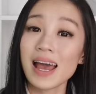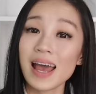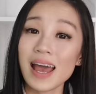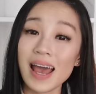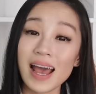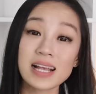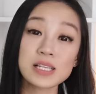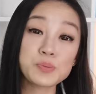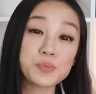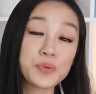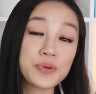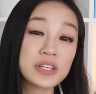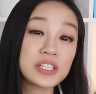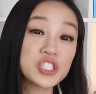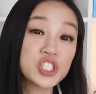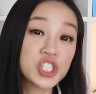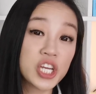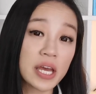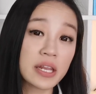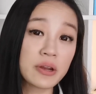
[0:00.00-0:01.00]
Aspirin
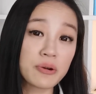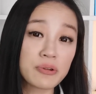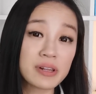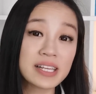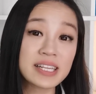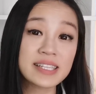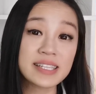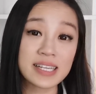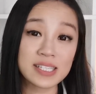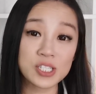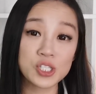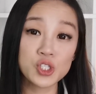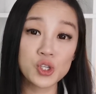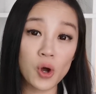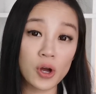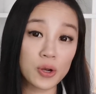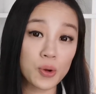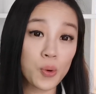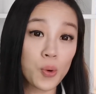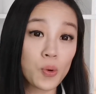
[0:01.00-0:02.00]
generally does
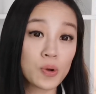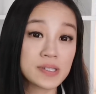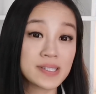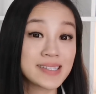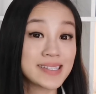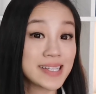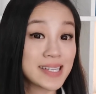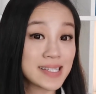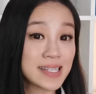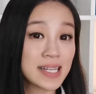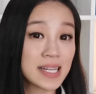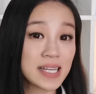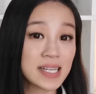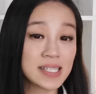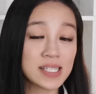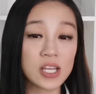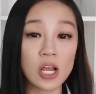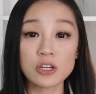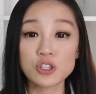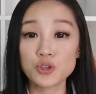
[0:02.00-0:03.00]
not cause
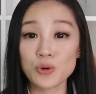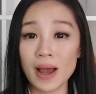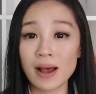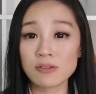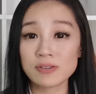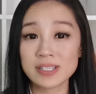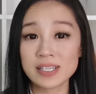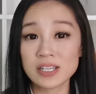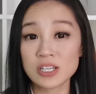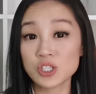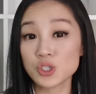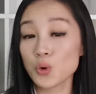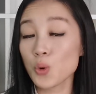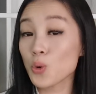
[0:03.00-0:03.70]
dizziness, drowsiness,